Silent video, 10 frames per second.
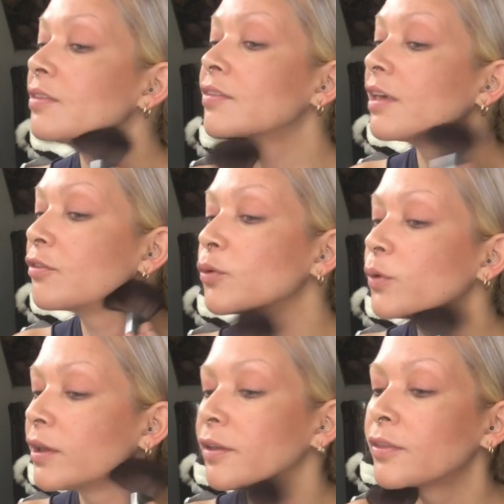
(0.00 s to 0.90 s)
takes
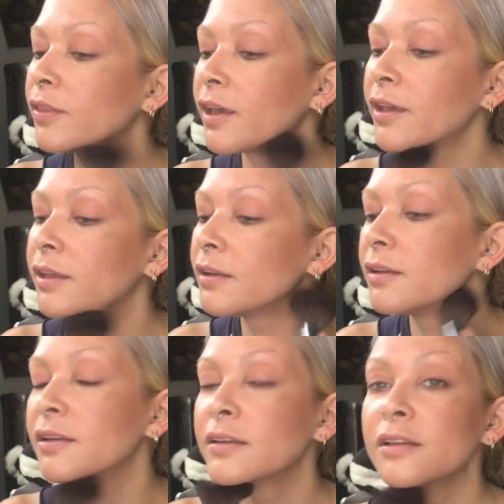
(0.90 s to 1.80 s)
away that
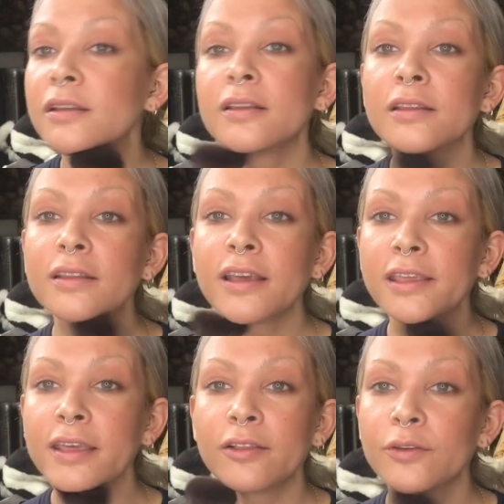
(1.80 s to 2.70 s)
that
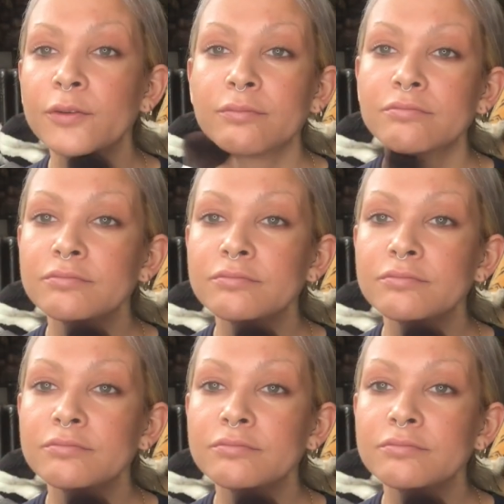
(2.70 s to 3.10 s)
yellow